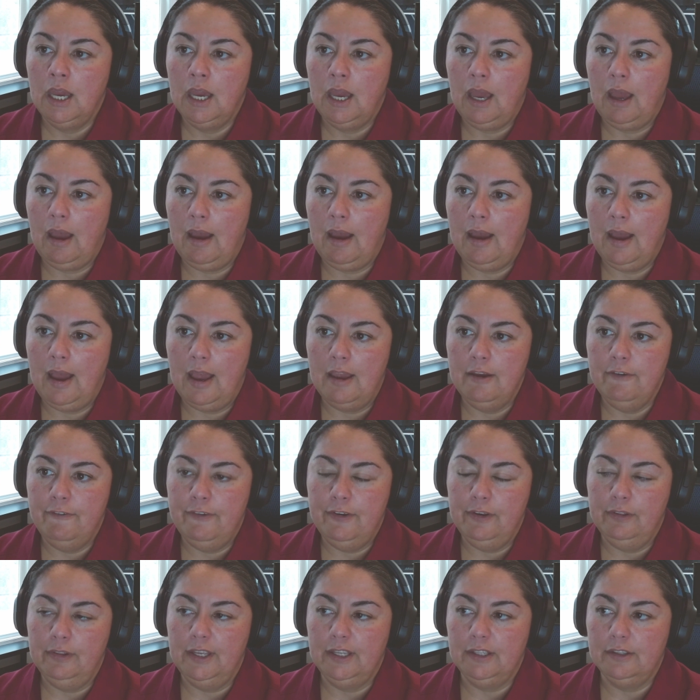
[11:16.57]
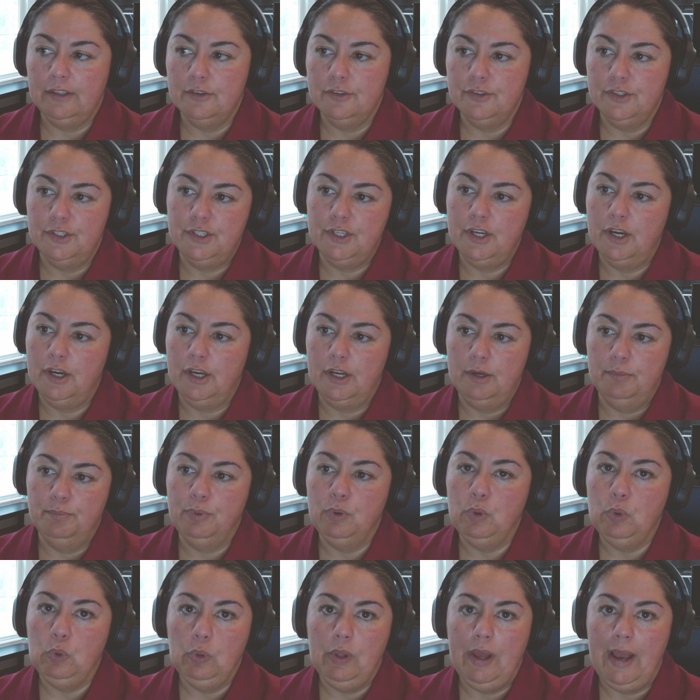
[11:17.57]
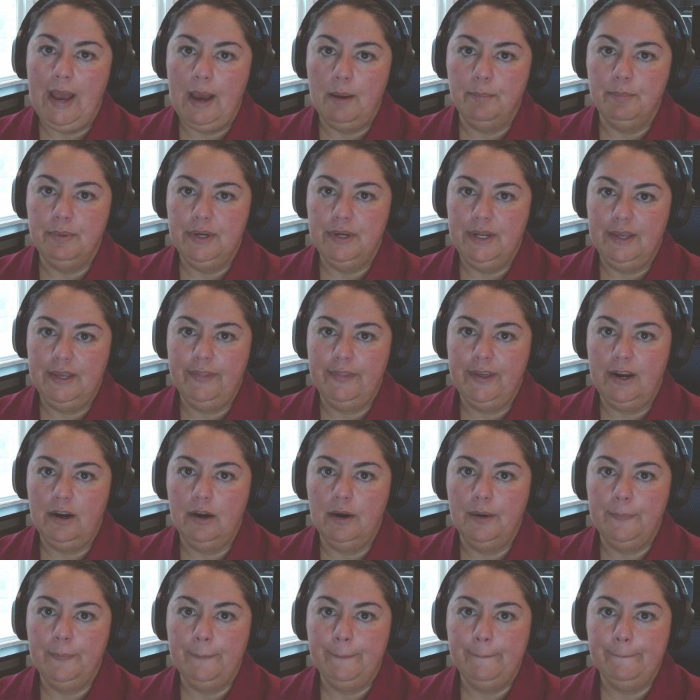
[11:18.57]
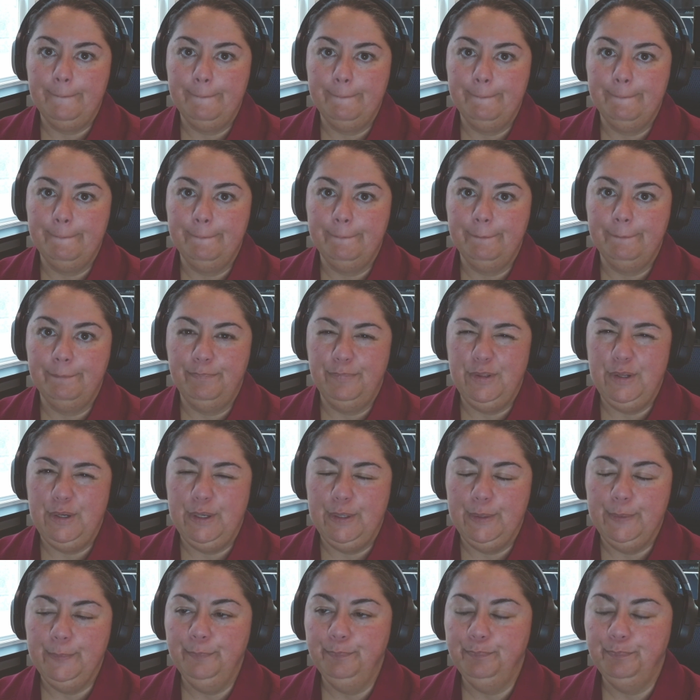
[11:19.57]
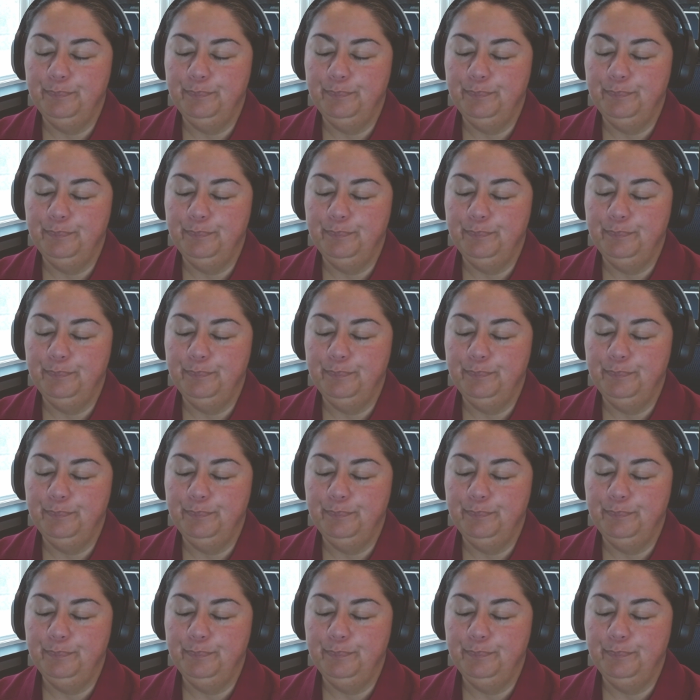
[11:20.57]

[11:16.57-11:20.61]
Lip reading: I feel like there's a tug and pull happening there, you know?